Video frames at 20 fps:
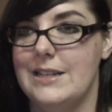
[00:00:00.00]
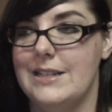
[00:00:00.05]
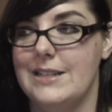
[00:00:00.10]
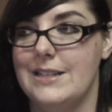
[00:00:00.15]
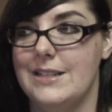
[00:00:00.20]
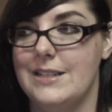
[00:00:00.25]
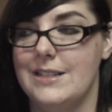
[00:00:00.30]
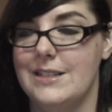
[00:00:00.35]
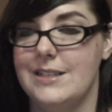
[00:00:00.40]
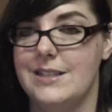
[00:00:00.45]

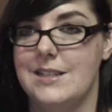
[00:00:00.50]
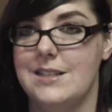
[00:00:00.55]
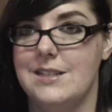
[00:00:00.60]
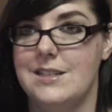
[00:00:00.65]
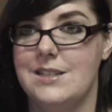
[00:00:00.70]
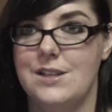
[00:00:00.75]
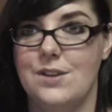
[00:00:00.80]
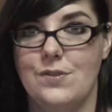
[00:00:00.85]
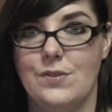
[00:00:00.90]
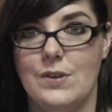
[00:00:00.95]
is
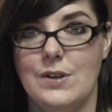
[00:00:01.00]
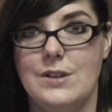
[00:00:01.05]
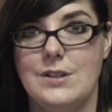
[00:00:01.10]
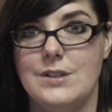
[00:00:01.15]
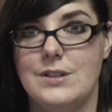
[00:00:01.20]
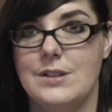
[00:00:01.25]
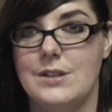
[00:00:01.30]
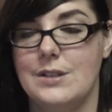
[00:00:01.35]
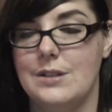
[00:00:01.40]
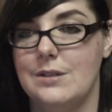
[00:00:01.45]

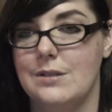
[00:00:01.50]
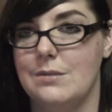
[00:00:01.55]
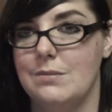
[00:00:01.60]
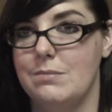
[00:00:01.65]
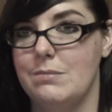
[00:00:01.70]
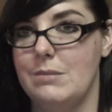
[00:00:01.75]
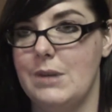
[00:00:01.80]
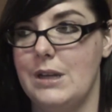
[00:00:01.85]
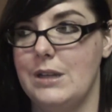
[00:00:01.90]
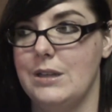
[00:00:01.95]
different,
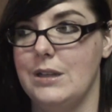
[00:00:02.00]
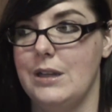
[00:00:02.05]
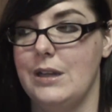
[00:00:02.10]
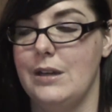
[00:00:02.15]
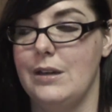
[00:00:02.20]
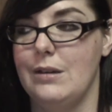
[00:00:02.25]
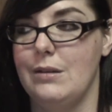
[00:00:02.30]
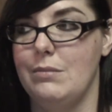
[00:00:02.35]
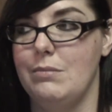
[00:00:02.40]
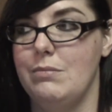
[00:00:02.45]

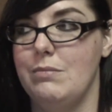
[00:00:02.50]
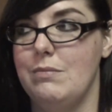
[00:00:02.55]
mainly